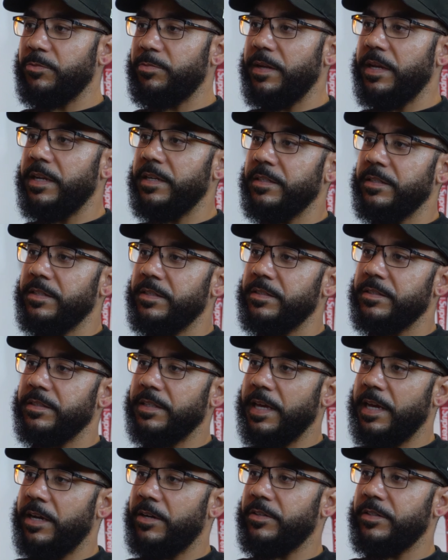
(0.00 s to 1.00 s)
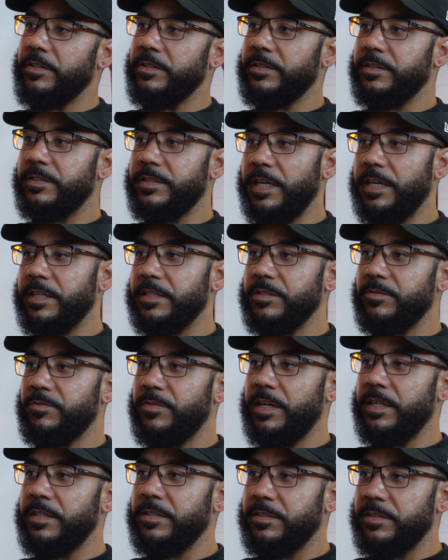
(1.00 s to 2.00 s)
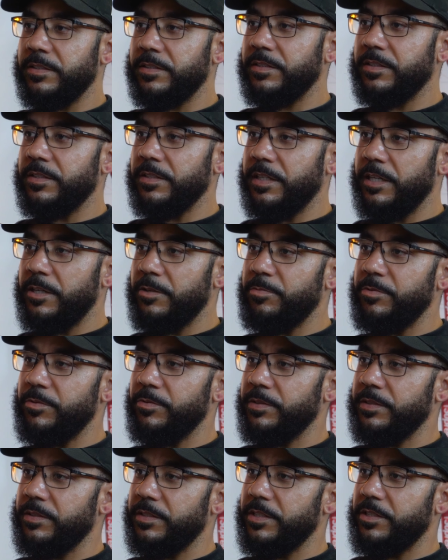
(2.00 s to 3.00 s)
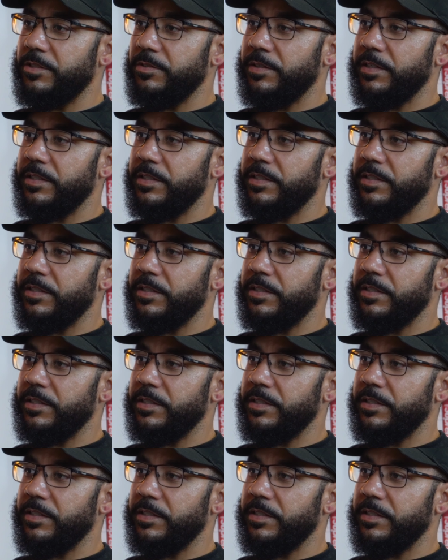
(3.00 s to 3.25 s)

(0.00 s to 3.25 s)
planners, accountants, tax advisors can help you in situations.